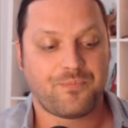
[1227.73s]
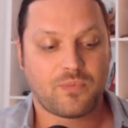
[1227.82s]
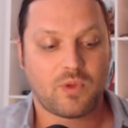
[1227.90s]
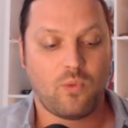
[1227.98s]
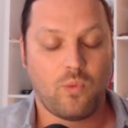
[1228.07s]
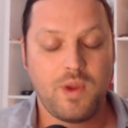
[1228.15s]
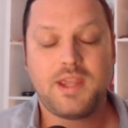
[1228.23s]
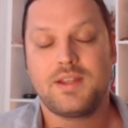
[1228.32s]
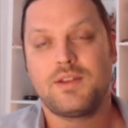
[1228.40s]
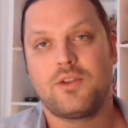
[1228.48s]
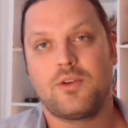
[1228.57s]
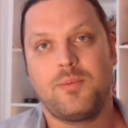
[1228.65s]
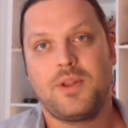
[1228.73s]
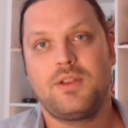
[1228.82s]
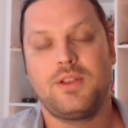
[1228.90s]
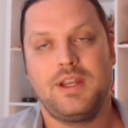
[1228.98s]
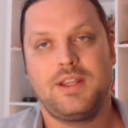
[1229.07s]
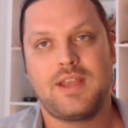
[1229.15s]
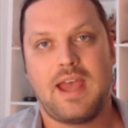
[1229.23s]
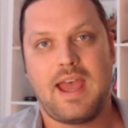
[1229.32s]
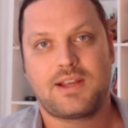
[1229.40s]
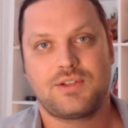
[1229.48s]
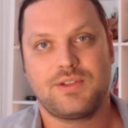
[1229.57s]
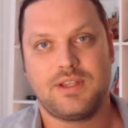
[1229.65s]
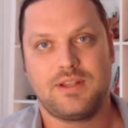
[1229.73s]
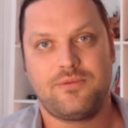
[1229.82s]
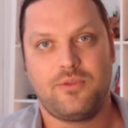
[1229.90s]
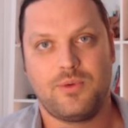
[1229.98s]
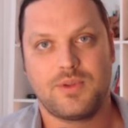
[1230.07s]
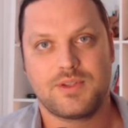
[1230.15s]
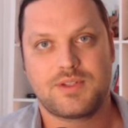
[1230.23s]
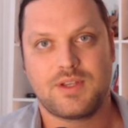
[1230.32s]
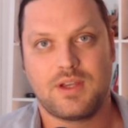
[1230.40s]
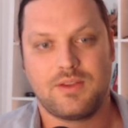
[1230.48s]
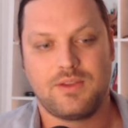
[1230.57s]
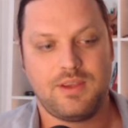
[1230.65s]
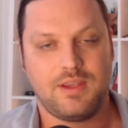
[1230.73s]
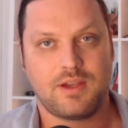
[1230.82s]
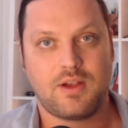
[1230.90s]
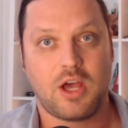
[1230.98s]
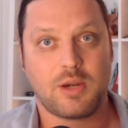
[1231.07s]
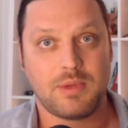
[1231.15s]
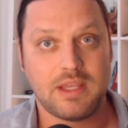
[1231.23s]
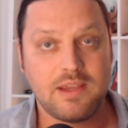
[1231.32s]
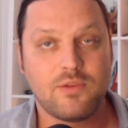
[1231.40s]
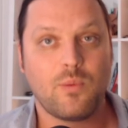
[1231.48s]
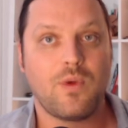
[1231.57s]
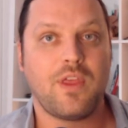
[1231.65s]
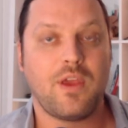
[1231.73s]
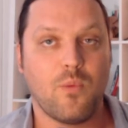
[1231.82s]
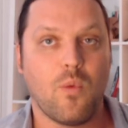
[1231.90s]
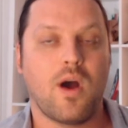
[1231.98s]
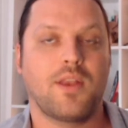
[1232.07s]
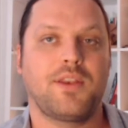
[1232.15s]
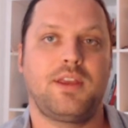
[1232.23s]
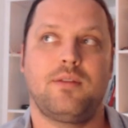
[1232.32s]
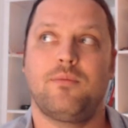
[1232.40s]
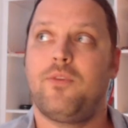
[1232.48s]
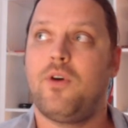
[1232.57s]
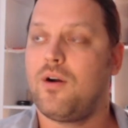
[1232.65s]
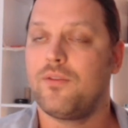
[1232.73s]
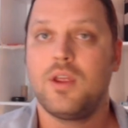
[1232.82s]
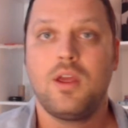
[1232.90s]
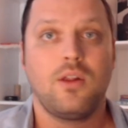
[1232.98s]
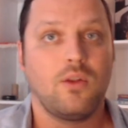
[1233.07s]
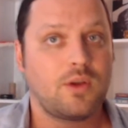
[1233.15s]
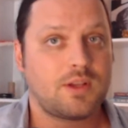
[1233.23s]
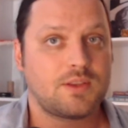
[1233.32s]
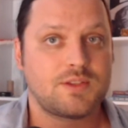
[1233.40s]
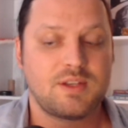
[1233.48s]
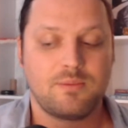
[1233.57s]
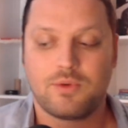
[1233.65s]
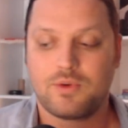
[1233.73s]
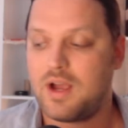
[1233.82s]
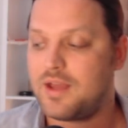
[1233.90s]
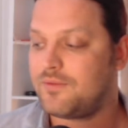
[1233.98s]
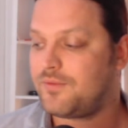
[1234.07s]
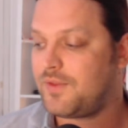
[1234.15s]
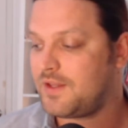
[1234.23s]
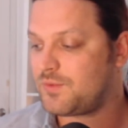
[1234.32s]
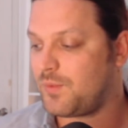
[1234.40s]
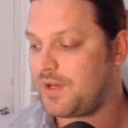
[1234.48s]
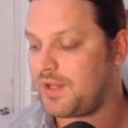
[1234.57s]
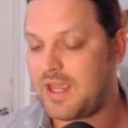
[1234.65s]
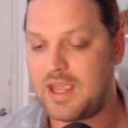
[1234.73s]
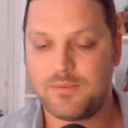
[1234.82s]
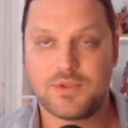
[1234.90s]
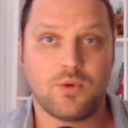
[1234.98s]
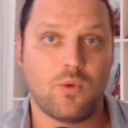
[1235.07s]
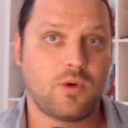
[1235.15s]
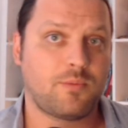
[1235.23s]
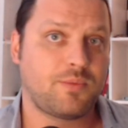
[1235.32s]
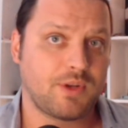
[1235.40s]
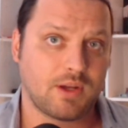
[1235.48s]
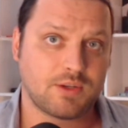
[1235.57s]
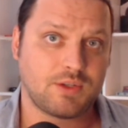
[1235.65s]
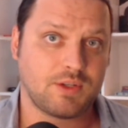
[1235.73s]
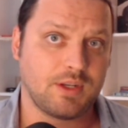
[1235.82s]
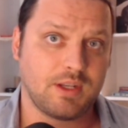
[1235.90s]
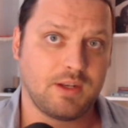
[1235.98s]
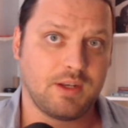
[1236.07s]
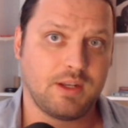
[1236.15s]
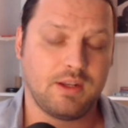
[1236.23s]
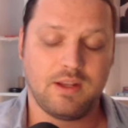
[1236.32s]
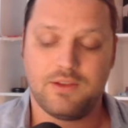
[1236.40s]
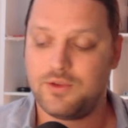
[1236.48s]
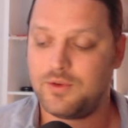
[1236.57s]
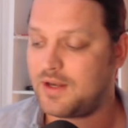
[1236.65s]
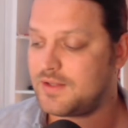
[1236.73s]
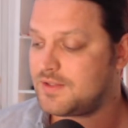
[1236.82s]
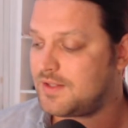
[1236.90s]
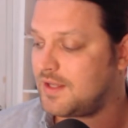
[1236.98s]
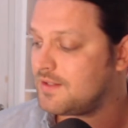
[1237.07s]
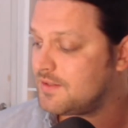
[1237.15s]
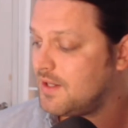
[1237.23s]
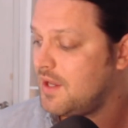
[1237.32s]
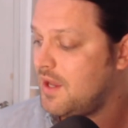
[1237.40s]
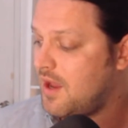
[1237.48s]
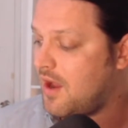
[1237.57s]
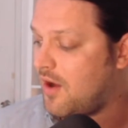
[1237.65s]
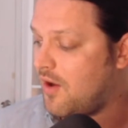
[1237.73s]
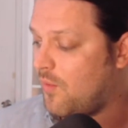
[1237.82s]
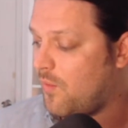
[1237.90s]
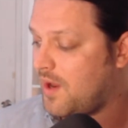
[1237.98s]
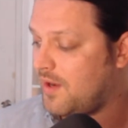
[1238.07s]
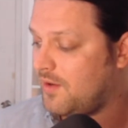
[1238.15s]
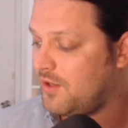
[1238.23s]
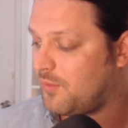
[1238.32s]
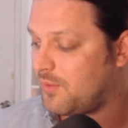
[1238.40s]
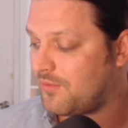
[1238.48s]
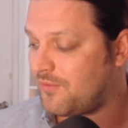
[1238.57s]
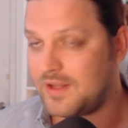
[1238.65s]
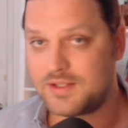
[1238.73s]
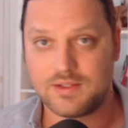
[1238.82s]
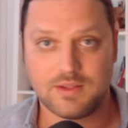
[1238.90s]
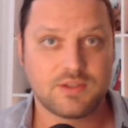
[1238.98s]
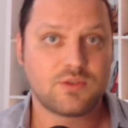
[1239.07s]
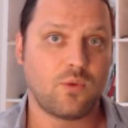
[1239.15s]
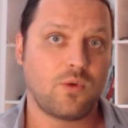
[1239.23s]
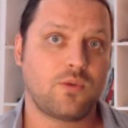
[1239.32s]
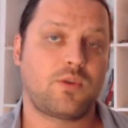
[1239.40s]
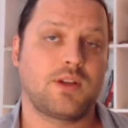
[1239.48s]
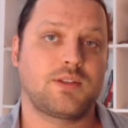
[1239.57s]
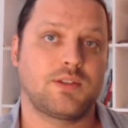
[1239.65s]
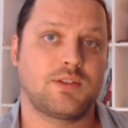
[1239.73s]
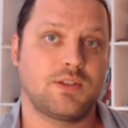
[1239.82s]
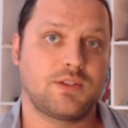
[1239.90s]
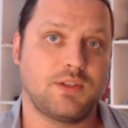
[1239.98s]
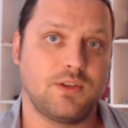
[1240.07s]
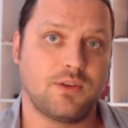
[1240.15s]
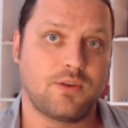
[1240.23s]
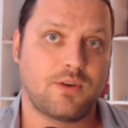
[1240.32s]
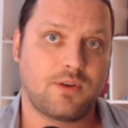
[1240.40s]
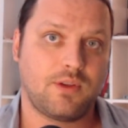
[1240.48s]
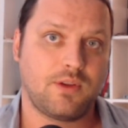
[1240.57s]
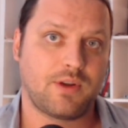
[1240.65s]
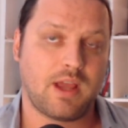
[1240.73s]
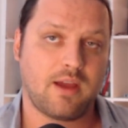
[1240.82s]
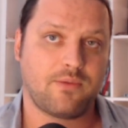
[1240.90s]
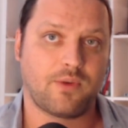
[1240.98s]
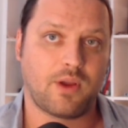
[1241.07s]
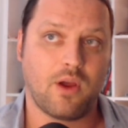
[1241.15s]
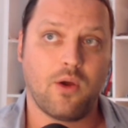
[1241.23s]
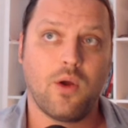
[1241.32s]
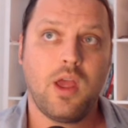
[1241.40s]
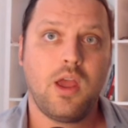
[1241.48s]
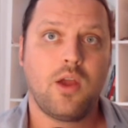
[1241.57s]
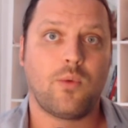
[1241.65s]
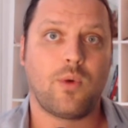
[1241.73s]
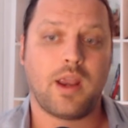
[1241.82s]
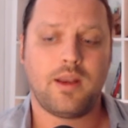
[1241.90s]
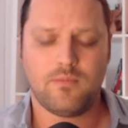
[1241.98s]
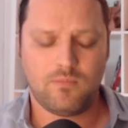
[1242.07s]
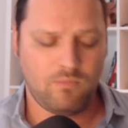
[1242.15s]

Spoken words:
weakened their ability to actually influence the economy, even when they want to get involved. Look at the similar kind of things when it came to oil production in the United States, when we were facing this oil crisis just a year and a half ago, right?